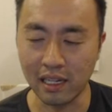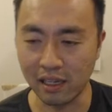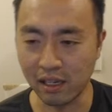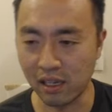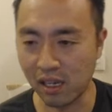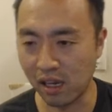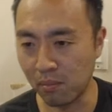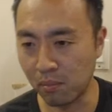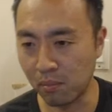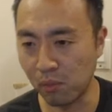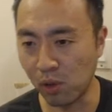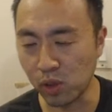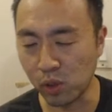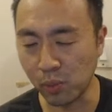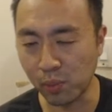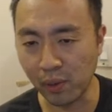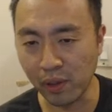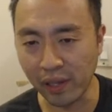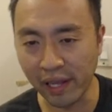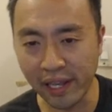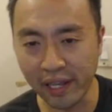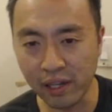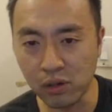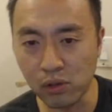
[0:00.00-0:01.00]
have multiple
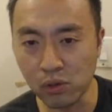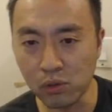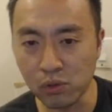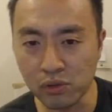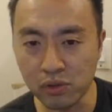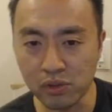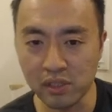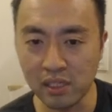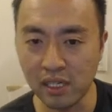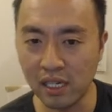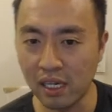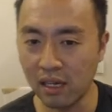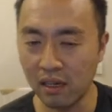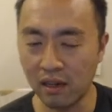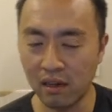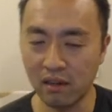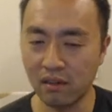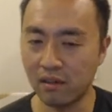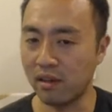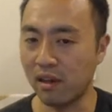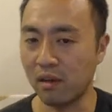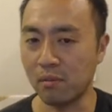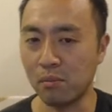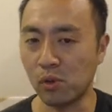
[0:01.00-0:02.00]
angles,
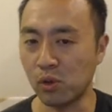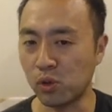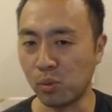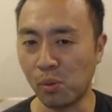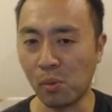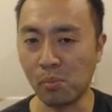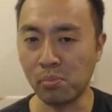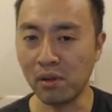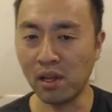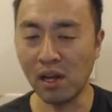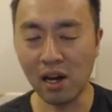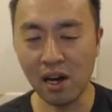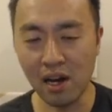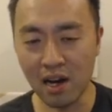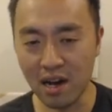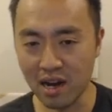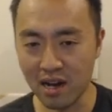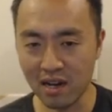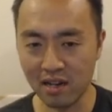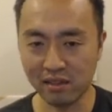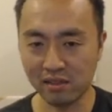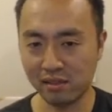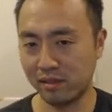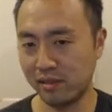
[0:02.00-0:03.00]
you have multiple
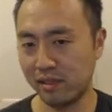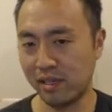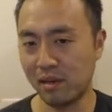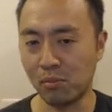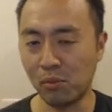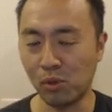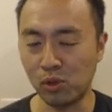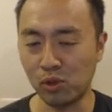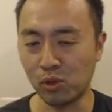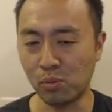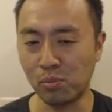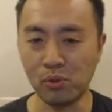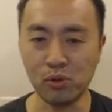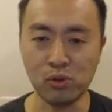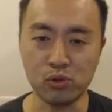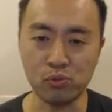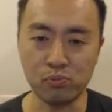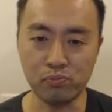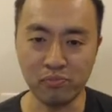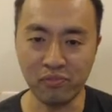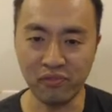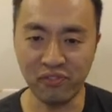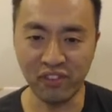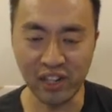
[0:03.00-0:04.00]
blogs, you have multiple
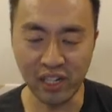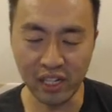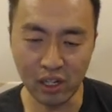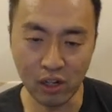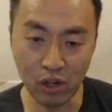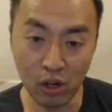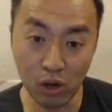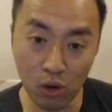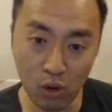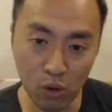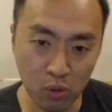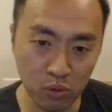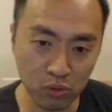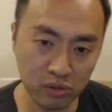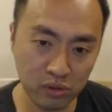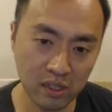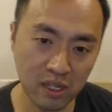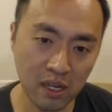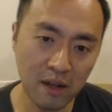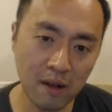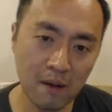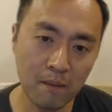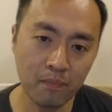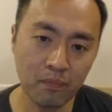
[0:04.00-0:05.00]
videos,
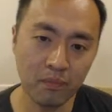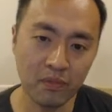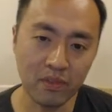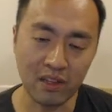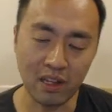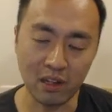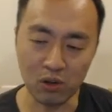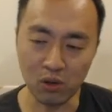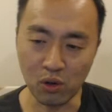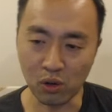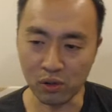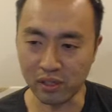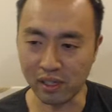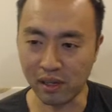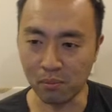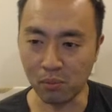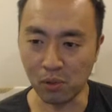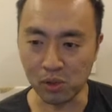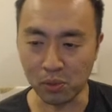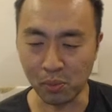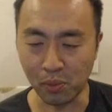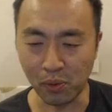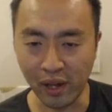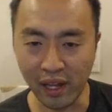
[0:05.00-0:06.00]
then you also have
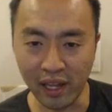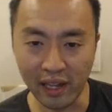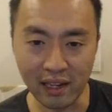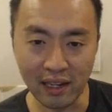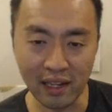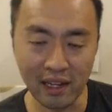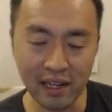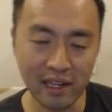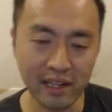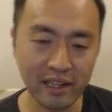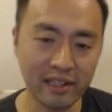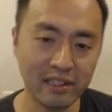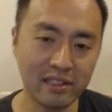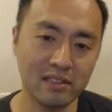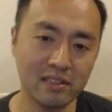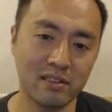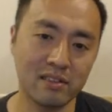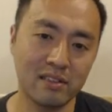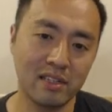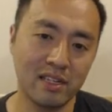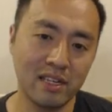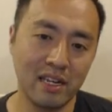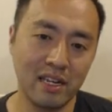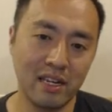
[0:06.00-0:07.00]
multiple headlines,
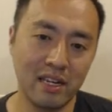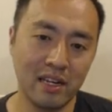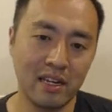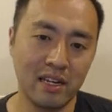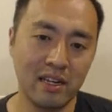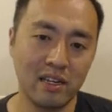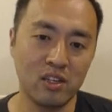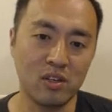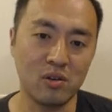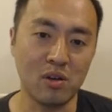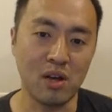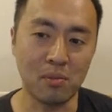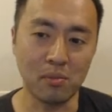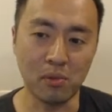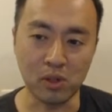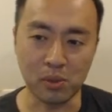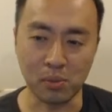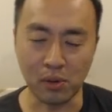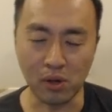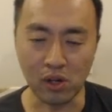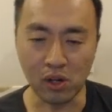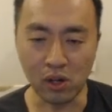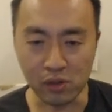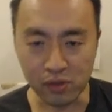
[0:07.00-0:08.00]
you have multiple
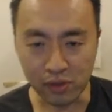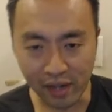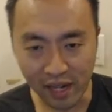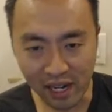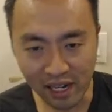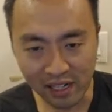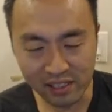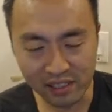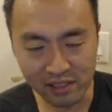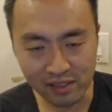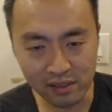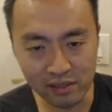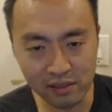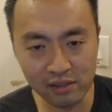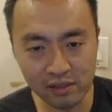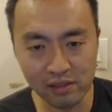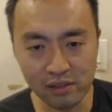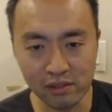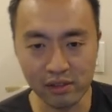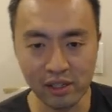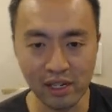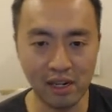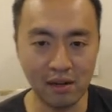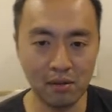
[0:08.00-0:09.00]
call to action,
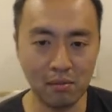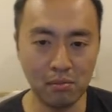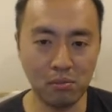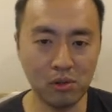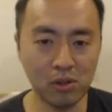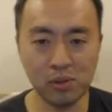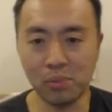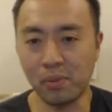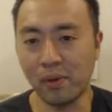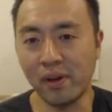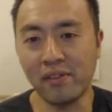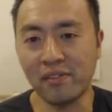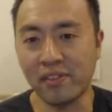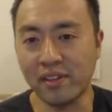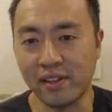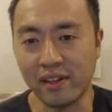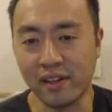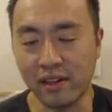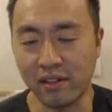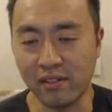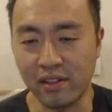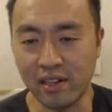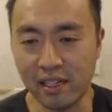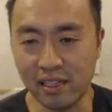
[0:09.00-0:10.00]
you have multiple everything,
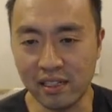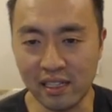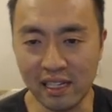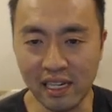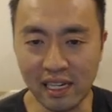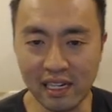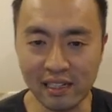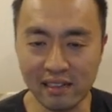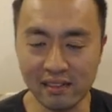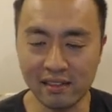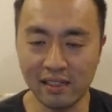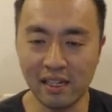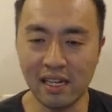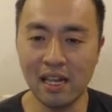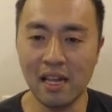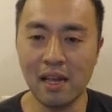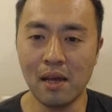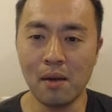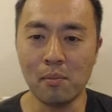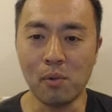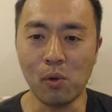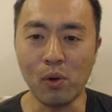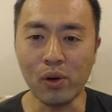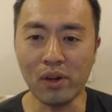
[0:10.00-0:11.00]
right? That is,
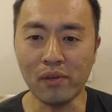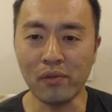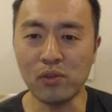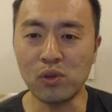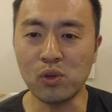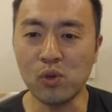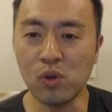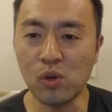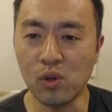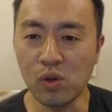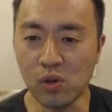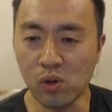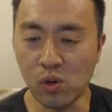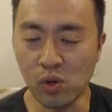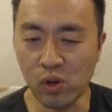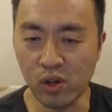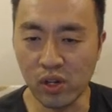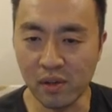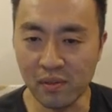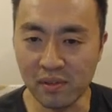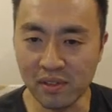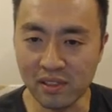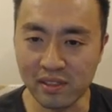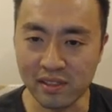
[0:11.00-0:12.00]
but what if you do or
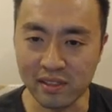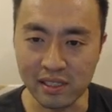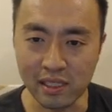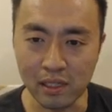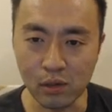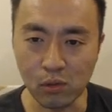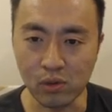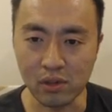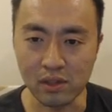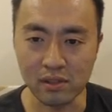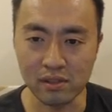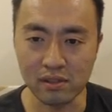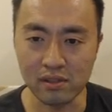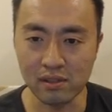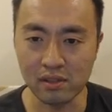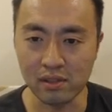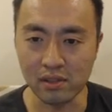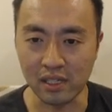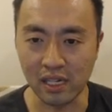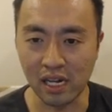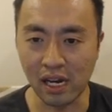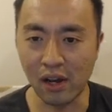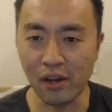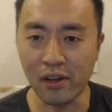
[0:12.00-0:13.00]
even sequence? Like
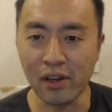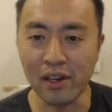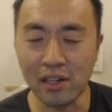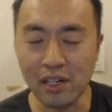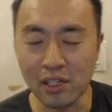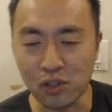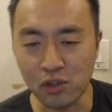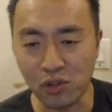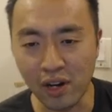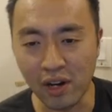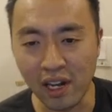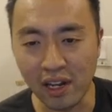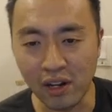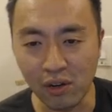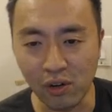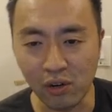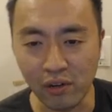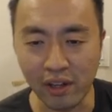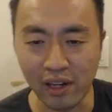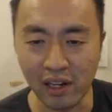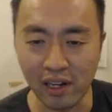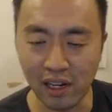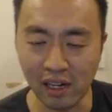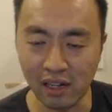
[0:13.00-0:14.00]
how are you gonna track all
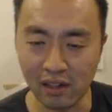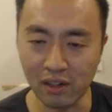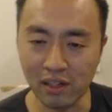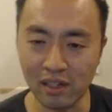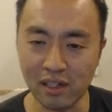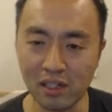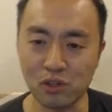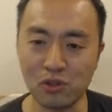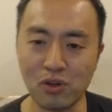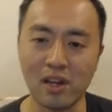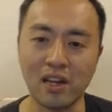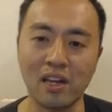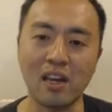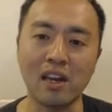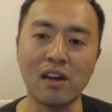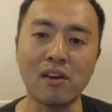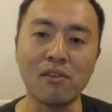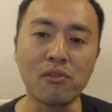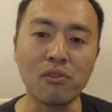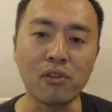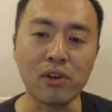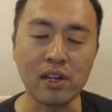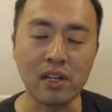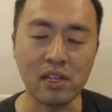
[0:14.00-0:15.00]
that? How are you gonna track
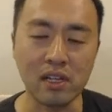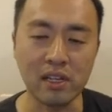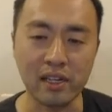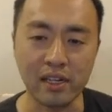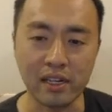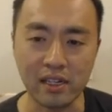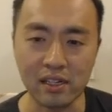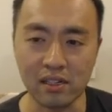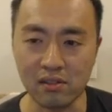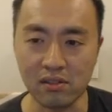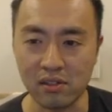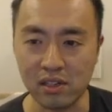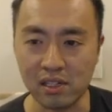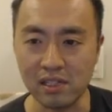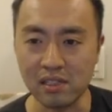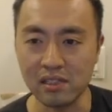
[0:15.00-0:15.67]
every click, right?